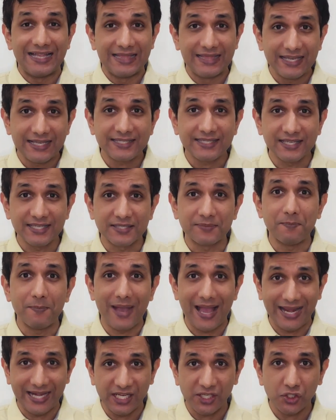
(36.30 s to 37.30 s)
This is
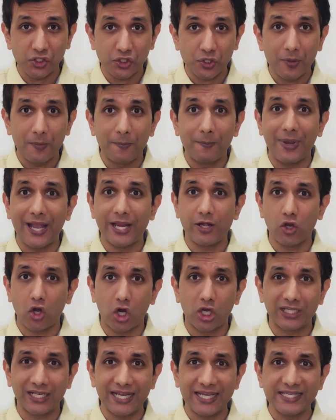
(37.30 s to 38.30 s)
managed by an
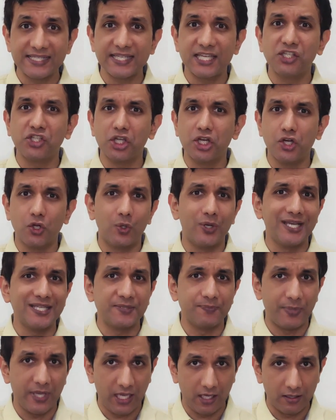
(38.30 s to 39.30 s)
organization known
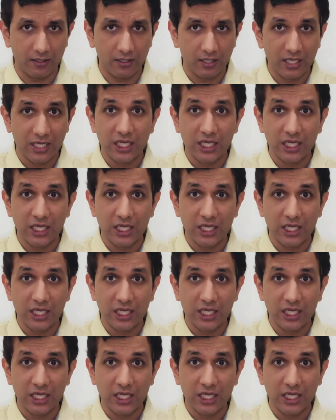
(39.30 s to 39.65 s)
as BIG.